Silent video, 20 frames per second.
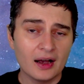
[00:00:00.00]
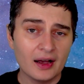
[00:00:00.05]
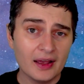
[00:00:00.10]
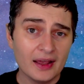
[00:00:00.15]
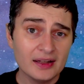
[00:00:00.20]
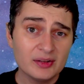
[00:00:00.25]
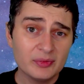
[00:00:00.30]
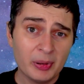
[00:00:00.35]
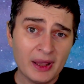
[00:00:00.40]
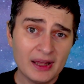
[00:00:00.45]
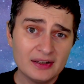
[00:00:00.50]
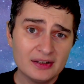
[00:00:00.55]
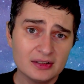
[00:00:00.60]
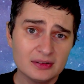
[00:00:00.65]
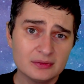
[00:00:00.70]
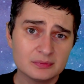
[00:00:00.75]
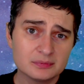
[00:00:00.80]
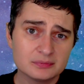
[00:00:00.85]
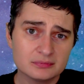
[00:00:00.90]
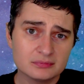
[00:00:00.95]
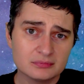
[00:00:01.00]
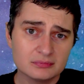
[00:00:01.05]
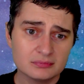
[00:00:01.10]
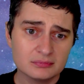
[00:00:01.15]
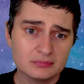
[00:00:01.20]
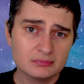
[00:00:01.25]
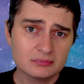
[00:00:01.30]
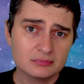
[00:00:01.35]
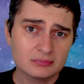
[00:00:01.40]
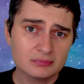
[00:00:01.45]
Independent,
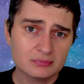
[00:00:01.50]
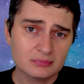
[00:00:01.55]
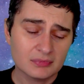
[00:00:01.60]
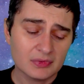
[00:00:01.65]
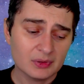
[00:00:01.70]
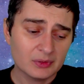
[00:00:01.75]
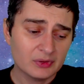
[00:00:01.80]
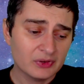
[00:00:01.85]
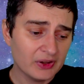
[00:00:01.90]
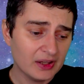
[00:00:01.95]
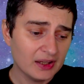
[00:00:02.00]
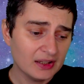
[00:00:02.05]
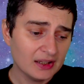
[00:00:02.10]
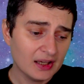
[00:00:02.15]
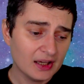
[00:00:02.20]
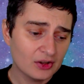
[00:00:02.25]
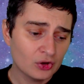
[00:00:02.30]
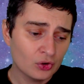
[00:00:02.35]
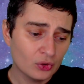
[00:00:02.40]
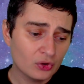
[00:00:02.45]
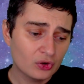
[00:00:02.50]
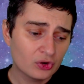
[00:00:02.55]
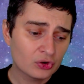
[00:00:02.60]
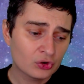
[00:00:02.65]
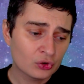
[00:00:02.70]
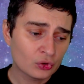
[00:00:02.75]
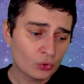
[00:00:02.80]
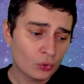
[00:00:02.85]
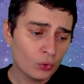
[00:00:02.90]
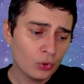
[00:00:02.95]
say, yeah, good
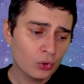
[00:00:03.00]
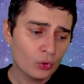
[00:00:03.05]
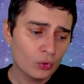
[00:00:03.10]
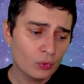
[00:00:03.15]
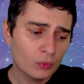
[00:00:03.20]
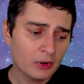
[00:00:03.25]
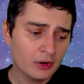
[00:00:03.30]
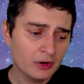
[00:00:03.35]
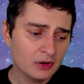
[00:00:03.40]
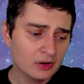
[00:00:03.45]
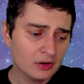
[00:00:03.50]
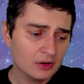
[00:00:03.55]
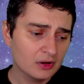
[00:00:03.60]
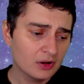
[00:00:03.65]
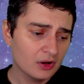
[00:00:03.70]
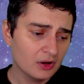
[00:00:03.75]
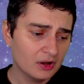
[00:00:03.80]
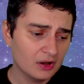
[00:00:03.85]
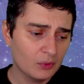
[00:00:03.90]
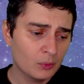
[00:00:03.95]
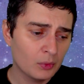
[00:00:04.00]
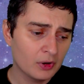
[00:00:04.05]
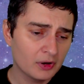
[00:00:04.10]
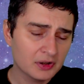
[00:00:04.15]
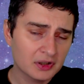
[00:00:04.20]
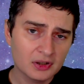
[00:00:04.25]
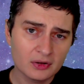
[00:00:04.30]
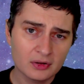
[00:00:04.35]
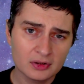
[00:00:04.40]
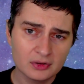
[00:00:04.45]
solo worker, good at
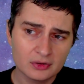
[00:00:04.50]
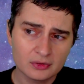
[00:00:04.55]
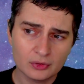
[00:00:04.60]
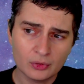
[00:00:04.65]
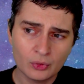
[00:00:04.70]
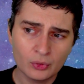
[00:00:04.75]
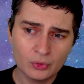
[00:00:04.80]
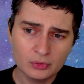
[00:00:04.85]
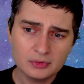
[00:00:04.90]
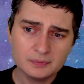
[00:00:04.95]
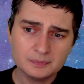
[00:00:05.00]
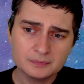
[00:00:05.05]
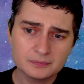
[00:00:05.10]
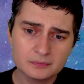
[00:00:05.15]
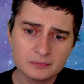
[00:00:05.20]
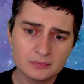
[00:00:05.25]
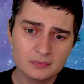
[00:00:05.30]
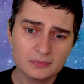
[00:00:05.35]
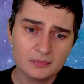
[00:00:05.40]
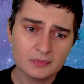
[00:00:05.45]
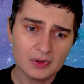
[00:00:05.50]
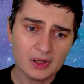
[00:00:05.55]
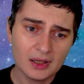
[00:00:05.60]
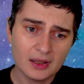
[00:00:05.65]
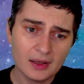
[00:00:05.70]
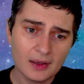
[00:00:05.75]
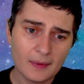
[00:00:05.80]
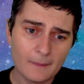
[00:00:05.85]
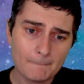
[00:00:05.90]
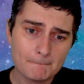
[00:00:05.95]
working on their own.
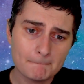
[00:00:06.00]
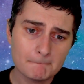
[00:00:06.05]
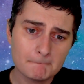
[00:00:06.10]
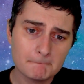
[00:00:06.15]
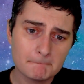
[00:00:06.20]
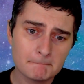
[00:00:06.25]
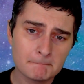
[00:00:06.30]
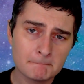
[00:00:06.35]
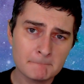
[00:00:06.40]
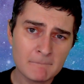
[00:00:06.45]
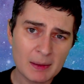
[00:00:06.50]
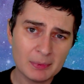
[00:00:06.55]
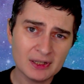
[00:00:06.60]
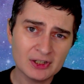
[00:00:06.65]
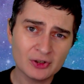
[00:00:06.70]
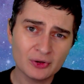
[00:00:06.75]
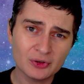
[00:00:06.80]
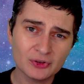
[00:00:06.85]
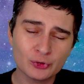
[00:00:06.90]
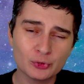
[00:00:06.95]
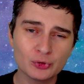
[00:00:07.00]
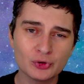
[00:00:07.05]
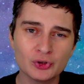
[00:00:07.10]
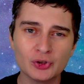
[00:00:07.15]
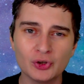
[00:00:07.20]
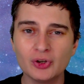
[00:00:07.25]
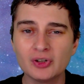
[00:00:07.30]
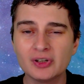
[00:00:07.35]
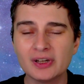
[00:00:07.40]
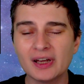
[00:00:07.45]
Maybe not so
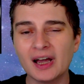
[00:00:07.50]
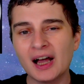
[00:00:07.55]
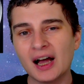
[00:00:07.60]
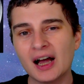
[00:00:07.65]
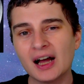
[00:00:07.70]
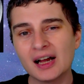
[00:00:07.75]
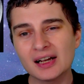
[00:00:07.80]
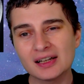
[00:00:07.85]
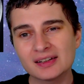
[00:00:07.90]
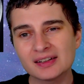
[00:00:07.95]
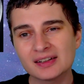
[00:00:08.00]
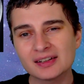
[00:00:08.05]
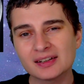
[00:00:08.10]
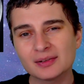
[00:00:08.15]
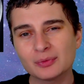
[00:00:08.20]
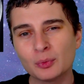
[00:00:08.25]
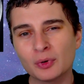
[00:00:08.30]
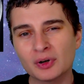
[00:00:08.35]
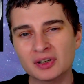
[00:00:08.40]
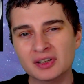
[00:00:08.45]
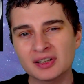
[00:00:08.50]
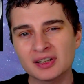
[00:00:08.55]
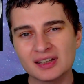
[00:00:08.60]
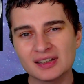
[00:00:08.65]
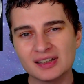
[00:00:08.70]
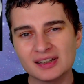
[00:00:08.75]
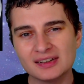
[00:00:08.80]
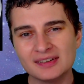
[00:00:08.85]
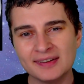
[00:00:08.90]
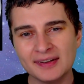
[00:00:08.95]
good at working in
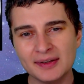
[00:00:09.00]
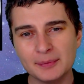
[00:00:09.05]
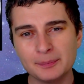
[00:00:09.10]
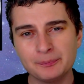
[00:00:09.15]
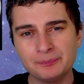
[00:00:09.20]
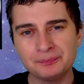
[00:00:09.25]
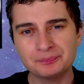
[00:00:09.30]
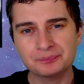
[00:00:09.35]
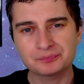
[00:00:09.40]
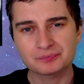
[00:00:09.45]
a team,